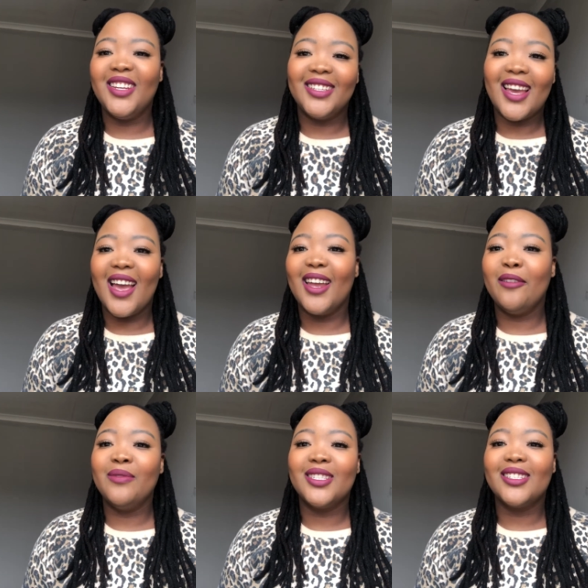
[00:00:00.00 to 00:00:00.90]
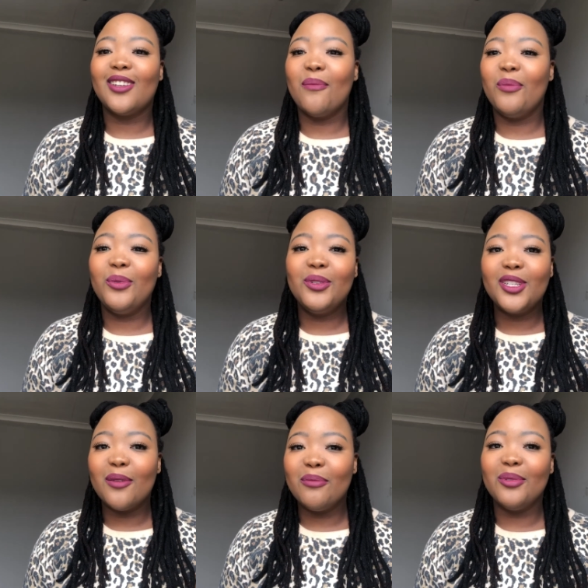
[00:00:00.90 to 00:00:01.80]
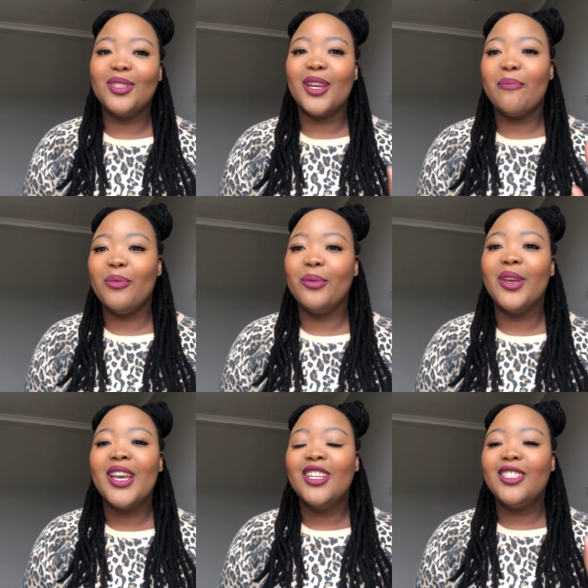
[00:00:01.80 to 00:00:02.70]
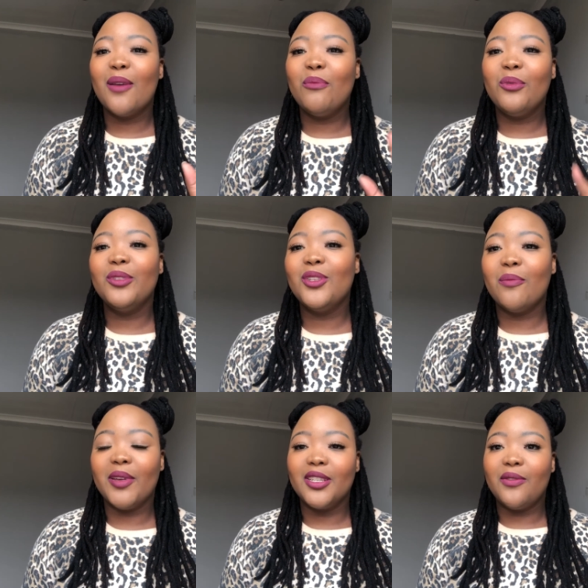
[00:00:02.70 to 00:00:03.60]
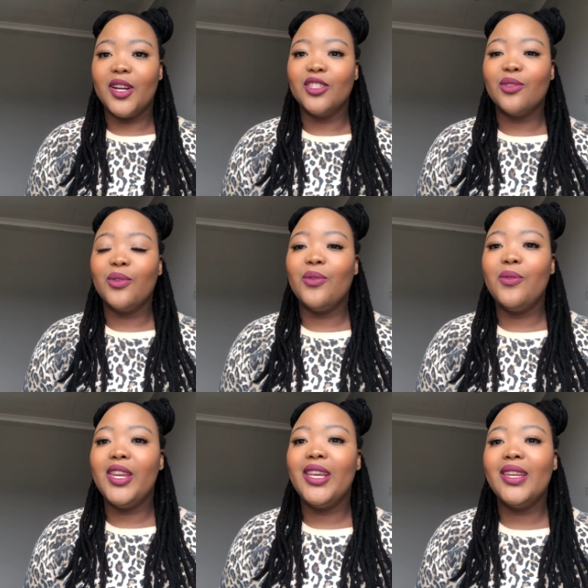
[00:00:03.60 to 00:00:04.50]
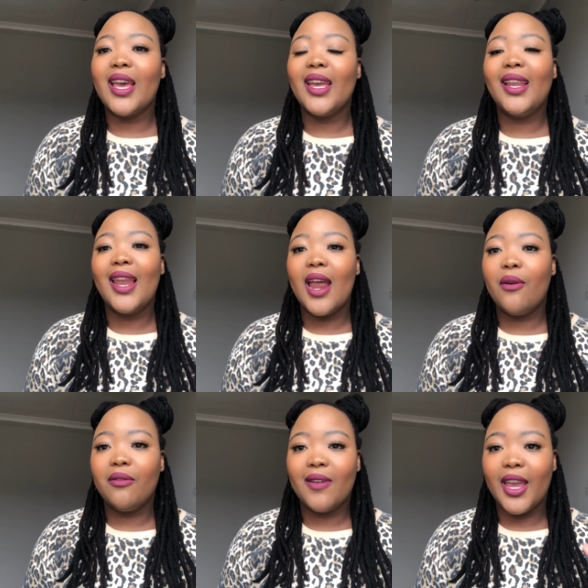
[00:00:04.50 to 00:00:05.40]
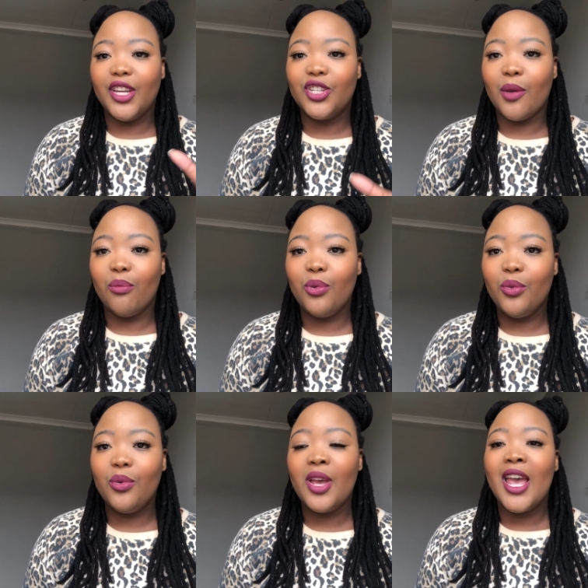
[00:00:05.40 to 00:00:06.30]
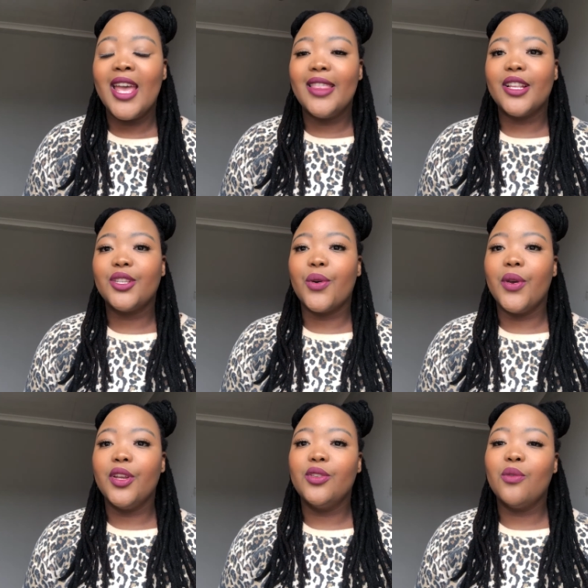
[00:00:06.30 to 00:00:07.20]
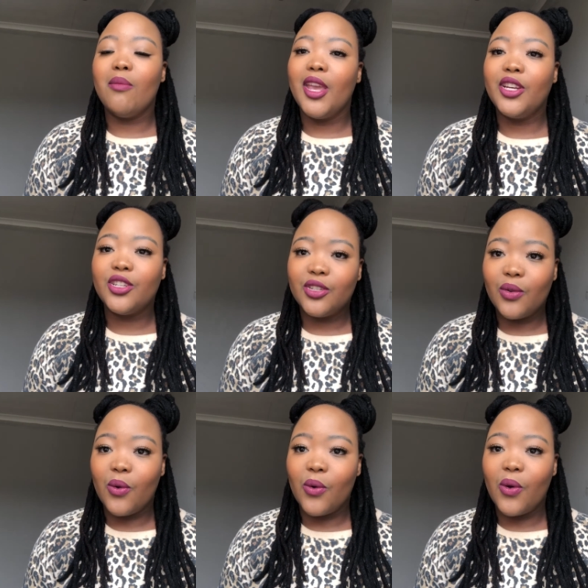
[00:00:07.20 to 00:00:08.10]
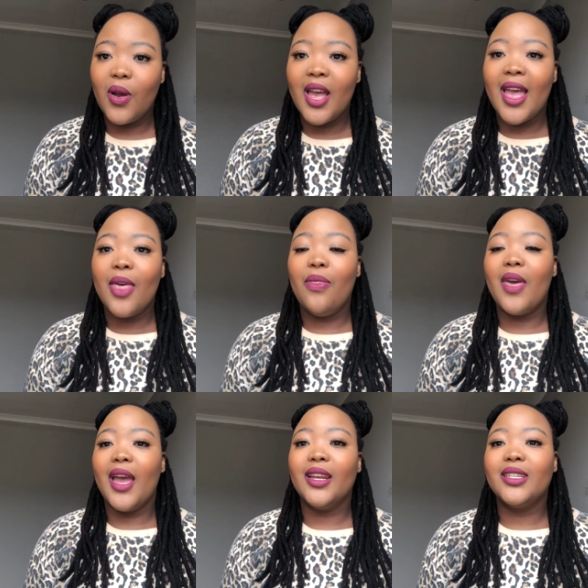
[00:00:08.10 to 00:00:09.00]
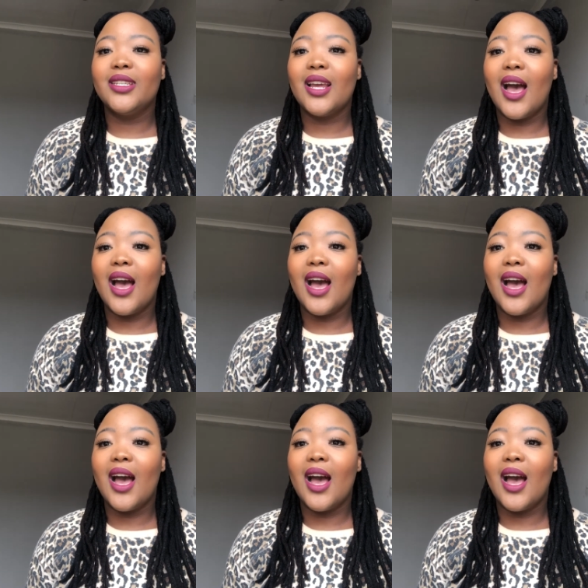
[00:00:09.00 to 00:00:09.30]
times: shampoo, shampoo, shampoo. Shampoo is your best friend. So you need a clarifying shampoo that's going to make sure that